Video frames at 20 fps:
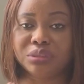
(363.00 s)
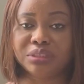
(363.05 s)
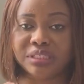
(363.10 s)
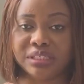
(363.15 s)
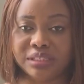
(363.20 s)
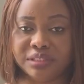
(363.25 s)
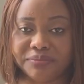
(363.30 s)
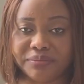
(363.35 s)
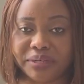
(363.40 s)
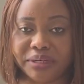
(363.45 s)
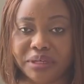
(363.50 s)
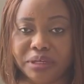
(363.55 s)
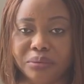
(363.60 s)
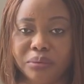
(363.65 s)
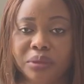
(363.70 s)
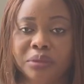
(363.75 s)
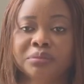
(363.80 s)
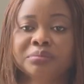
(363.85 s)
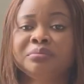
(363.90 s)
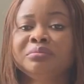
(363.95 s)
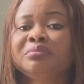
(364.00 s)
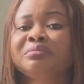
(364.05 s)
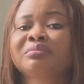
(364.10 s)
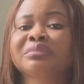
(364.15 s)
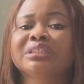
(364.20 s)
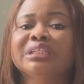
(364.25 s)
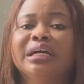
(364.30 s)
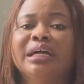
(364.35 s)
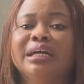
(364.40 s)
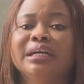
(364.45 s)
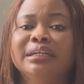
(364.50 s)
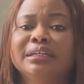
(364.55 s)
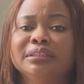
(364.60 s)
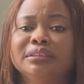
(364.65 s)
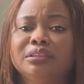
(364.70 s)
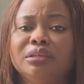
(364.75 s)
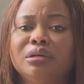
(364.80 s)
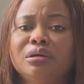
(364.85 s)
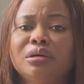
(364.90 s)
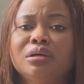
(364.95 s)
this very well,
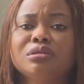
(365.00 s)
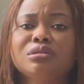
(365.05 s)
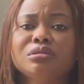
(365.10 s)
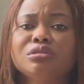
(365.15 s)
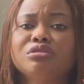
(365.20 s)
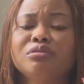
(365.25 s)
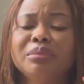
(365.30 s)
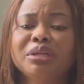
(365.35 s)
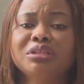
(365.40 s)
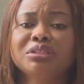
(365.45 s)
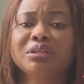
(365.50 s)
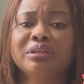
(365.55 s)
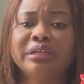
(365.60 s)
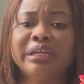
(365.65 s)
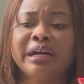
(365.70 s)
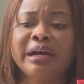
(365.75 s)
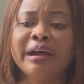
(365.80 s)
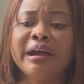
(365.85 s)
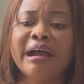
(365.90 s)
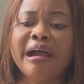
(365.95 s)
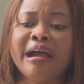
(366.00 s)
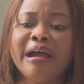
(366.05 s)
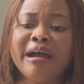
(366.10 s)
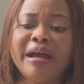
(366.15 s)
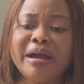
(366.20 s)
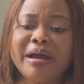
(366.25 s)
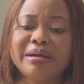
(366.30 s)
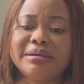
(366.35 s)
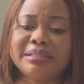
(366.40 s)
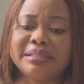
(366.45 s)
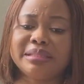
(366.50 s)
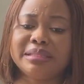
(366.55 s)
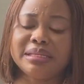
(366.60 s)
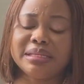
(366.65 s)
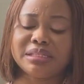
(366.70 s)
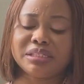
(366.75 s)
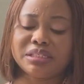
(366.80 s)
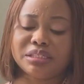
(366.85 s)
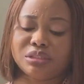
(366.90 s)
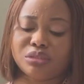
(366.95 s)
and also to make sure that
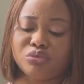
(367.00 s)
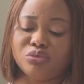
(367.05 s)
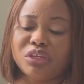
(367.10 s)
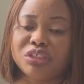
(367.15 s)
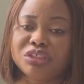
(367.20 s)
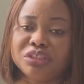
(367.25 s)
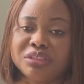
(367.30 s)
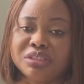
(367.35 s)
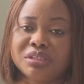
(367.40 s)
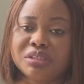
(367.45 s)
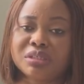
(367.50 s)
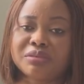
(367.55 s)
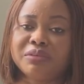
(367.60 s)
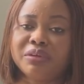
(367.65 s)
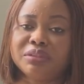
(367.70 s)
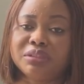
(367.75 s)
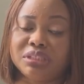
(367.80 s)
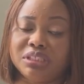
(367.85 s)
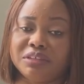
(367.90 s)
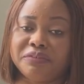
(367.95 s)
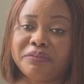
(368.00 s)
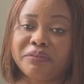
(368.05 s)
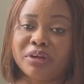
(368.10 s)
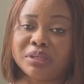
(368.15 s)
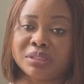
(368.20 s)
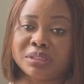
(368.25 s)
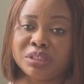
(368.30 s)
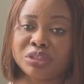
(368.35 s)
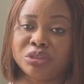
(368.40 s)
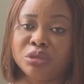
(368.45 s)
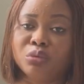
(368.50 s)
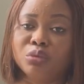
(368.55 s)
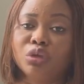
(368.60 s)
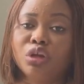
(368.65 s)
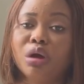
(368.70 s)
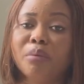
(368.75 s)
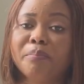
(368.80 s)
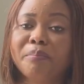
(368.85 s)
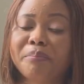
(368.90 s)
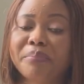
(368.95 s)
this situation, this difficult situation, will
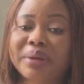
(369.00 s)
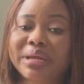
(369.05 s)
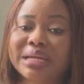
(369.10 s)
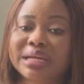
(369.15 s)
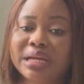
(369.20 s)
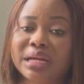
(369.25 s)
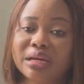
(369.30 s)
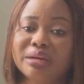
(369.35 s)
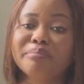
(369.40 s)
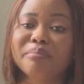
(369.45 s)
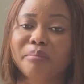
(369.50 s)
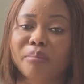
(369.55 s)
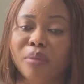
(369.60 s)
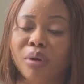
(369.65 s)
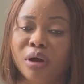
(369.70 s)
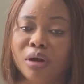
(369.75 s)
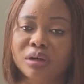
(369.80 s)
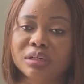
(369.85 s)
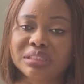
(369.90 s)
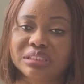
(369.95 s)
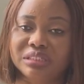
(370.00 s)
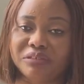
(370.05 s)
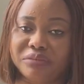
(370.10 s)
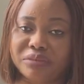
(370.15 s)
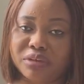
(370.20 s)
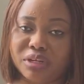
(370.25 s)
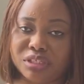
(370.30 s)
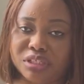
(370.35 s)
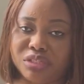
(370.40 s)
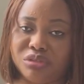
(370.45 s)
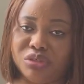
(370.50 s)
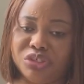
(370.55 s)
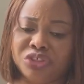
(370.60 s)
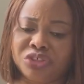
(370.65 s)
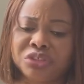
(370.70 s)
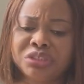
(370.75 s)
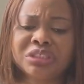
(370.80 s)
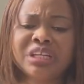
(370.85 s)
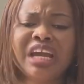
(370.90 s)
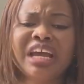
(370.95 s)
not bring more difficult
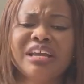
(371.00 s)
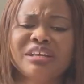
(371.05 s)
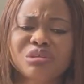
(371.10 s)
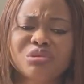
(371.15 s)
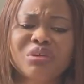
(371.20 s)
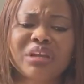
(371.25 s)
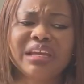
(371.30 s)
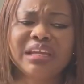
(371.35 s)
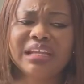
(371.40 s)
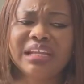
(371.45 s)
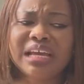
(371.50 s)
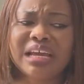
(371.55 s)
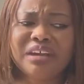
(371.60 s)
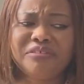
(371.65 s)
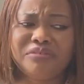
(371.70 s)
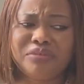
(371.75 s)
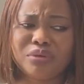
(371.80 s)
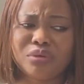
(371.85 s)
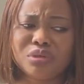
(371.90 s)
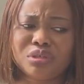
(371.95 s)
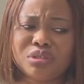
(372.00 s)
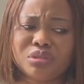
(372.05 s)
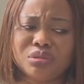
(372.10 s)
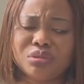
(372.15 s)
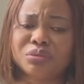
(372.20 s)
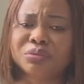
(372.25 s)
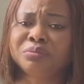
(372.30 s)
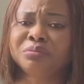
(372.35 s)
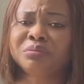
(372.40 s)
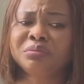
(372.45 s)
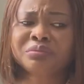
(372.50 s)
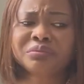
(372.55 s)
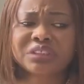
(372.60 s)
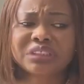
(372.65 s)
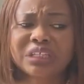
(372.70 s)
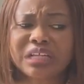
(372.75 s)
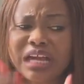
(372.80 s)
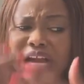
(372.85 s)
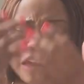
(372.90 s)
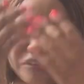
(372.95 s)
situations. So in life also,
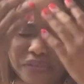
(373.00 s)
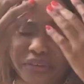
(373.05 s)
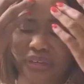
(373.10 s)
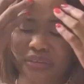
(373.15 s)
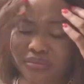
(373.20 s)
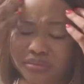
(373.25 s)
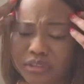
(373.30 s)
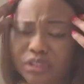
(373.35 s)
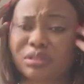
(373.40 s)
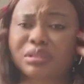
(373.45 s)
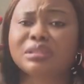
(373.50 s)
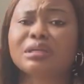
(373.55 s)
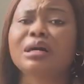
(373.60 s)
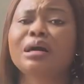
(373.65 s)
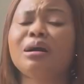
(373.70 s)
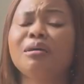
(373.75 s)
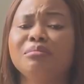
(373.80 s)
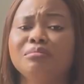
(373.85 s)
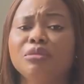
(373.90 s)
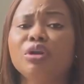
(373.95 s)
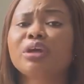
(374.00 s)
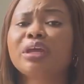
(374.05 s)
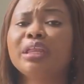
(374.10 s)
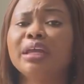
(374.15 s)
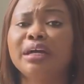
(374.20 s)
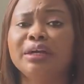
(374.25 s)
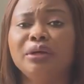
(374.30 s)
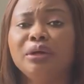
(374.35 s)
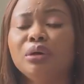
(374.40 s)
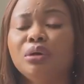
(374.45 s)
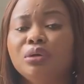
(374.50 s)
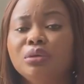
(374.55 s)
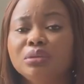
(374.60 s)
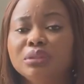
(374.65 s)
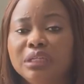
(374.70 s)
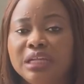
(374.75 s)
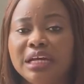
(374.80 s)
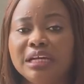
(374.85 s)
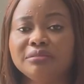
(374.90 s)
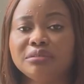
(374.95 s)
have you just looking at your
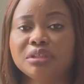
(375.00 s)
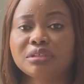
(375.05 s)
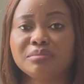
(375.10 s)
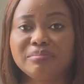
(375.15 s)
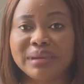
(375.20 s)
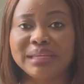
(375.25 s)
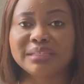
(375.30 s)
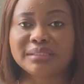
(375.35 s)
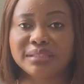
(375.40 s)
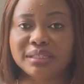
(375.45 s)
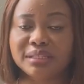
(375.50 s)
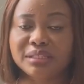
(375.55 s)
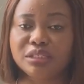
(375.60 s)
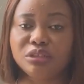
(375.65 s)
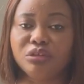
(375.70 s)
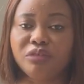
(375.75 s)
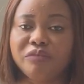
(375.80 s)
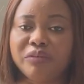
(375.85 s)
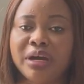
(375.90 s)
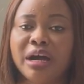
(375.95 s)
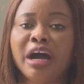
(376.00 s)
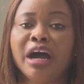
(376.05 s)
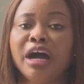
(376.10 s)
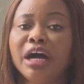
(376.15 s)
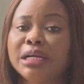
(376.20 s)
own life, just meditating over